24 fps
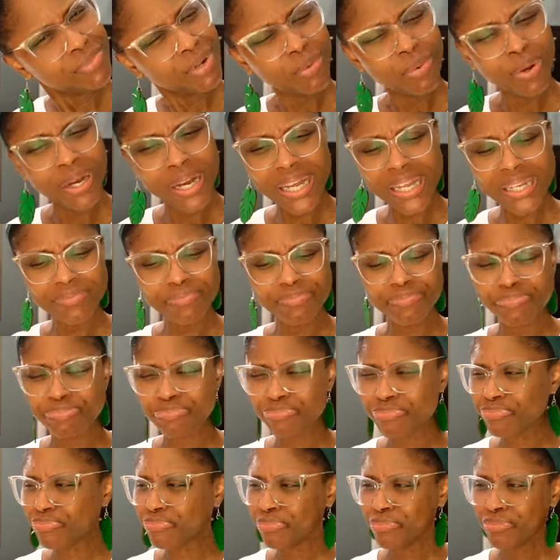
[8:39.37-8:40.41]
what?
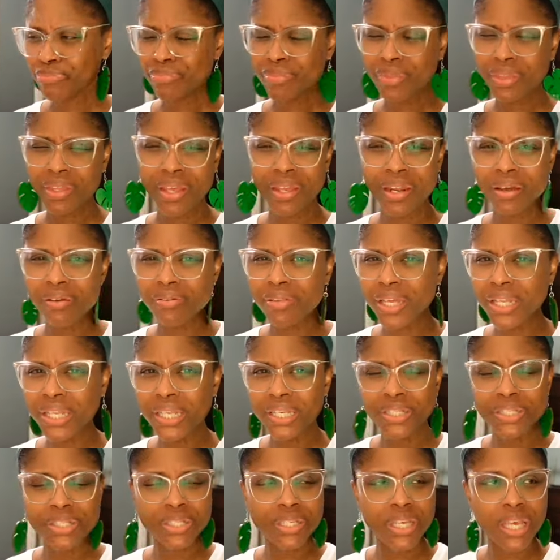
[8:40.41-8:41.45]
I was like,
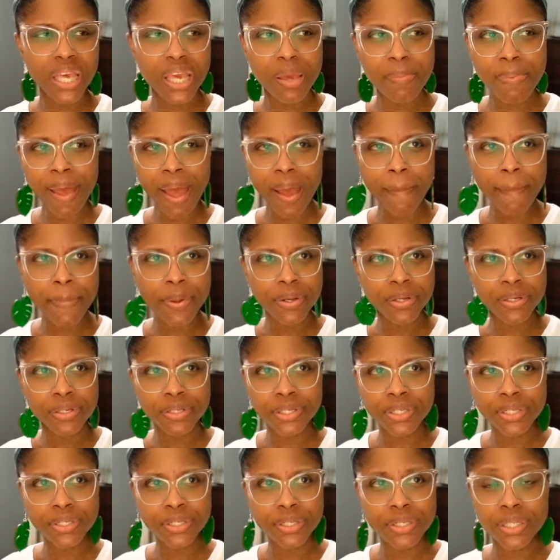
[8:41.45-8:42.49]
this just keep happening,
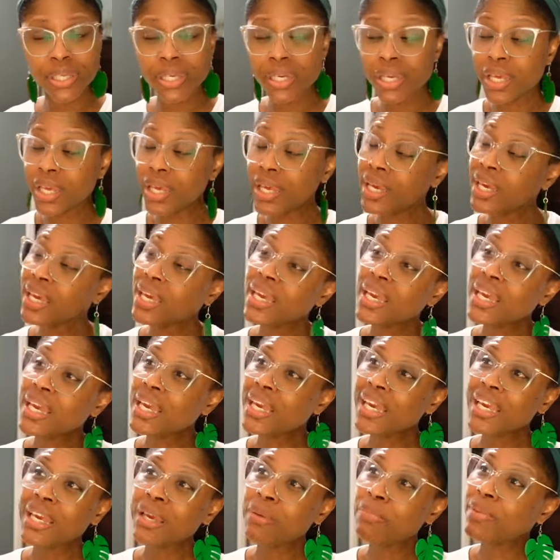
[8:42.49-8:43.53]
Jesus. It
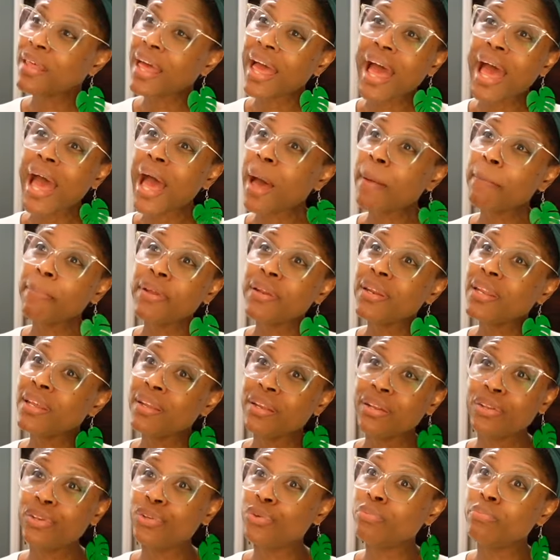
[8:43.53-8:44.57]
keeps
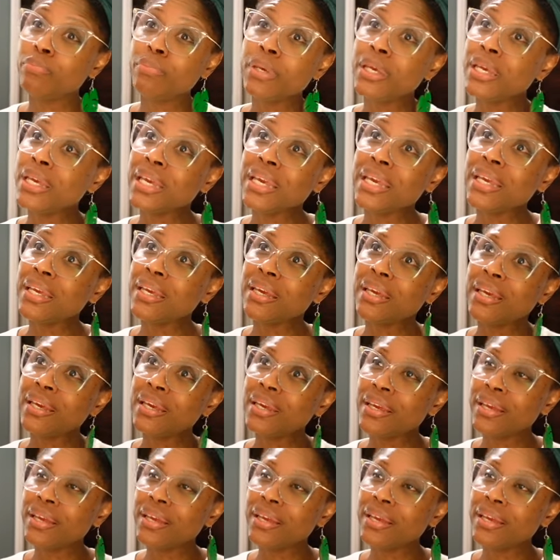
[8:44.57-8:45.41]
happening to me.